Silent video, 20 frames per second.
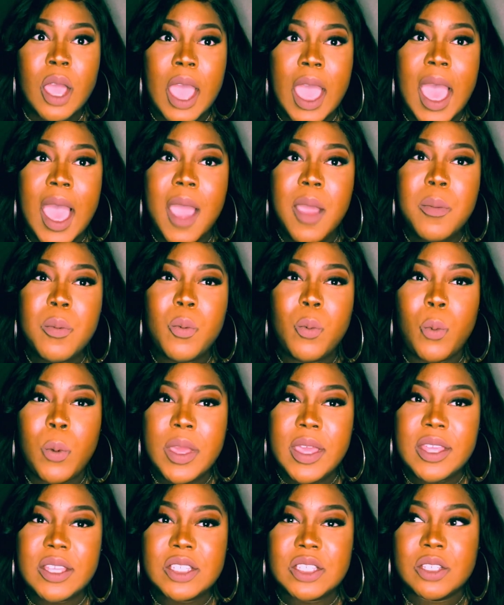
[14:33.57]
I
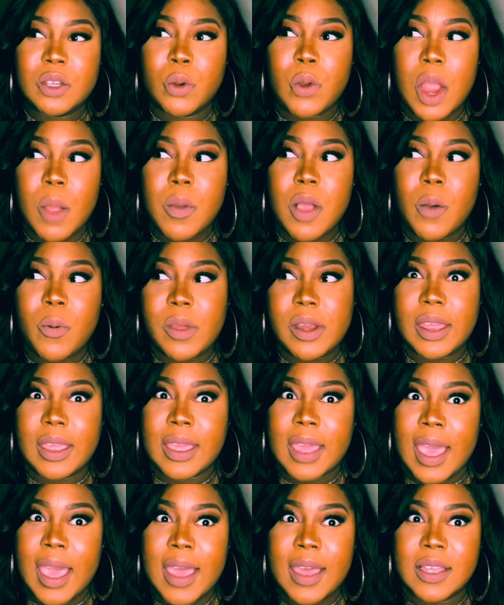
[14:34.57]
wish grandma would have
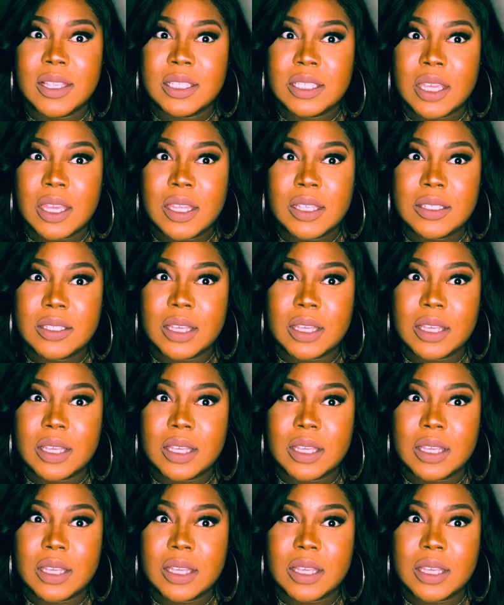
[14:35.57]
got a chance